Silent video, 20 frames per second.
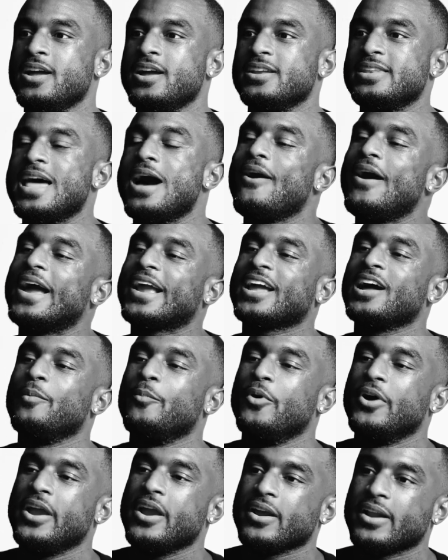Now I come
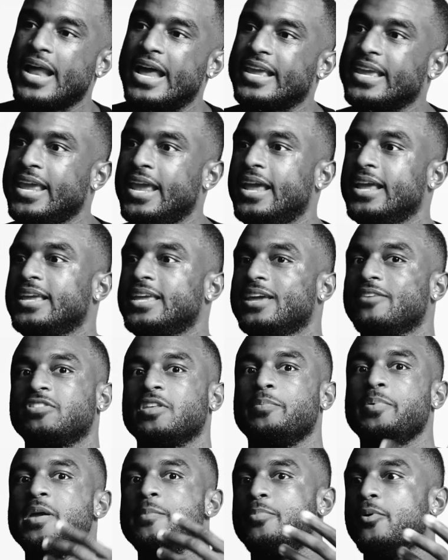on here and I can't give the
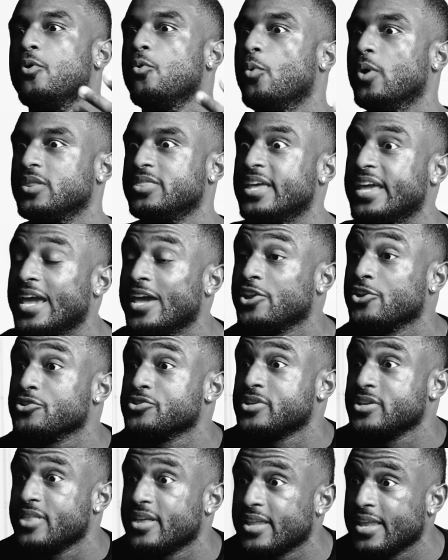people what the
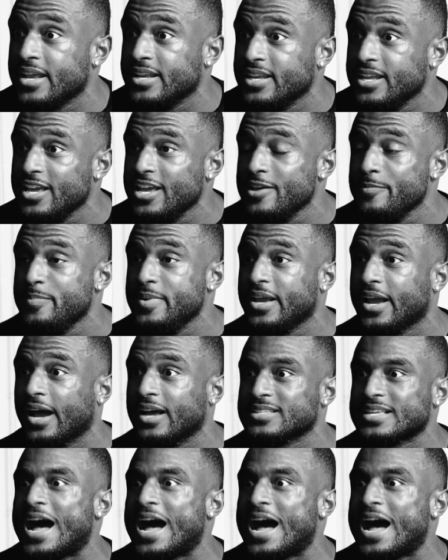energy that they need because